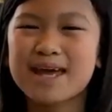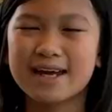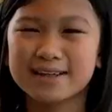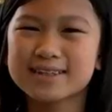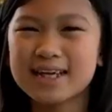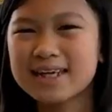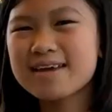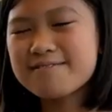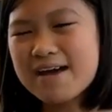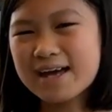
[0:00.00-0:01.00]

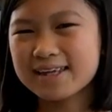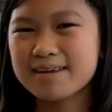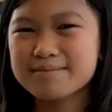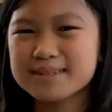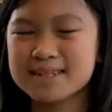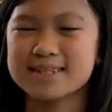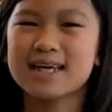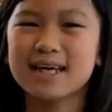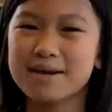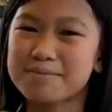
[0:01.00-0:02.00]
air-sucking vacuums to
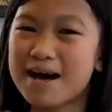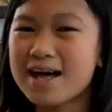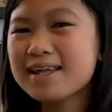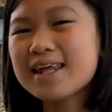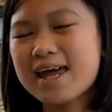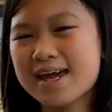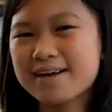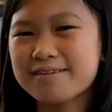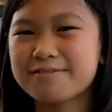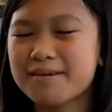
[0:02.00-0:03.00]
suck up all the
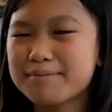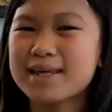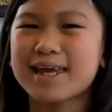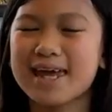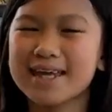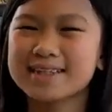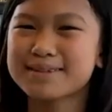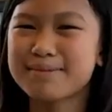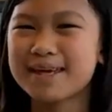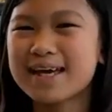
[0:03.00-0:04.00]
air from the
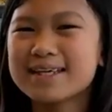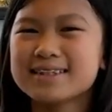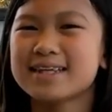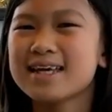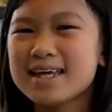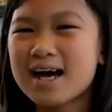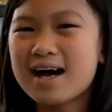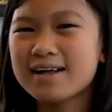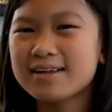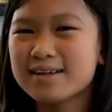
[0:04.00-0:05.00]
cans because
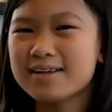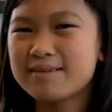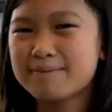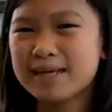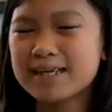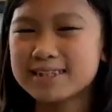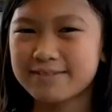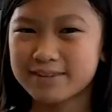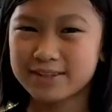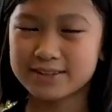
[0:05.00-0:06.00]

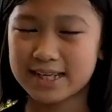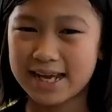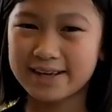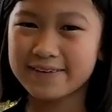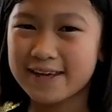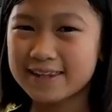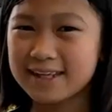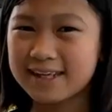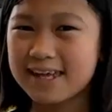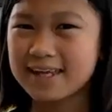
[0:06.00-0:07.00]
if there's air in
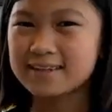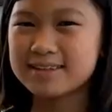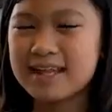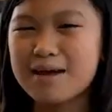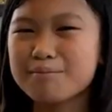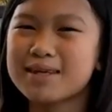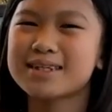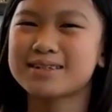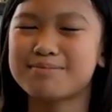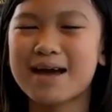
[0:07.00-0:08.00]
the cans, that
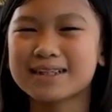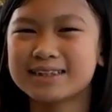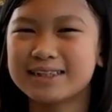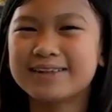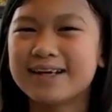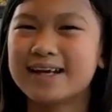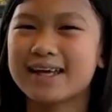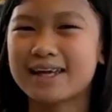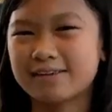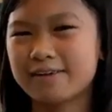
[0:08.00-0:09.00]
means bacteria
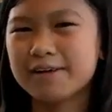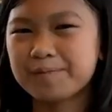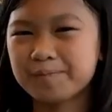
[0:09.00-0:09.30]
can grow.